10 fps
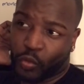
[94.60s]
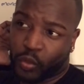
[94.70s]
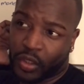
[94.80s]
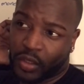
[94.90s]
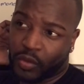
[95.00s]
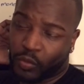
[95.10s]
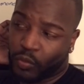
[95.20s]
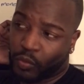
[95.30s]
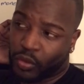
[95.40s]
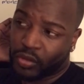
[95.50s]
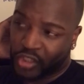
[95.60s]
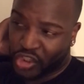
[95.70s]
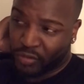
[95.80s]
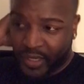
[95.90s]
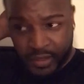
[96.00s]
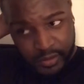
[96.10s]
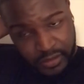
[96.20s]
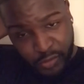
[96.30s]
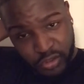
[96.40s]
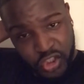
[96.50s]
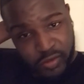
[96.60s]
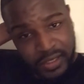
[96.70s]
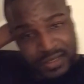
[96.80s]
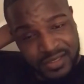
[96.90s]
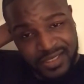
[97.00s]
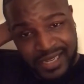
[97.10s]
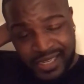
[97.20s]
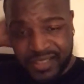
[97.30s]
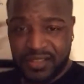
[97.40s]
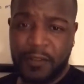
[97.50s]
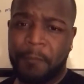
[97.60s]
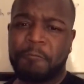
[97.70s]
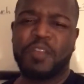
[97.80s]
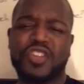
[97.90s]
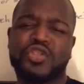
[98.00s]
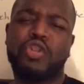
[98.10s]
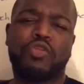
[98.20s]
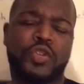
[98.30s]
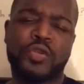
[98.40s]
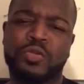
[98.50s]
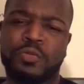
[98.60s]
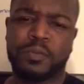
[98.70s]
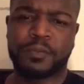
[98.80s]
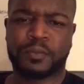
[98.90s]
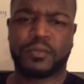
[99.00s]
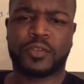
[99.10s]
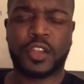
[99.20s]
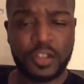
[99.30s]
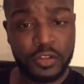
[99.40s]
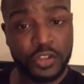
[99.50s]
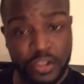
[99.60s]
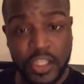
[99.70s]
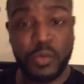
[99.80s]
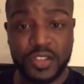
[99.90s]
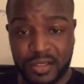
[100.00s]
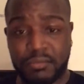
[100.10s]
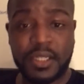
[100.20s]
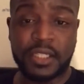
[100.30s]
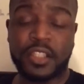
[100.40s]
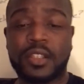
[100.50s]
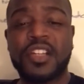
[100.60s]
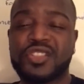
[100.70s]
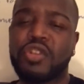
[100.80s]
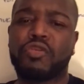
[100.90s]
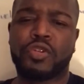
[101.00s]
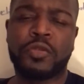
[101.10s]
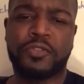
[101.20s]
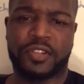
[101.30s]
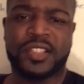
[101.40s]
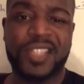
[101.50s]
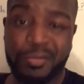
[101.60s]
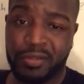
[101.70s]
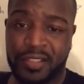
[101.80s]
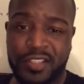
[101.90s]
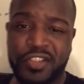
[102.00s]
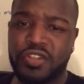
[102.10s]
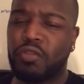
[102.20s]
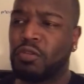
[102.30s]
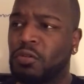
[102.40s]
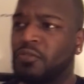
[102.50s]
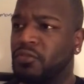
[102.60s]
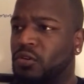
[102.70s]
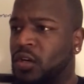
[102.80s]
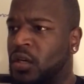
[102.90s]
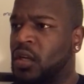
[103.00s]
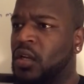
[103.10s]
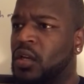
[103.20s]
when you're a trader, like when you trade in stocks, there's no room, and you're dealing with your money. There's no room for stubbornness. There's no room for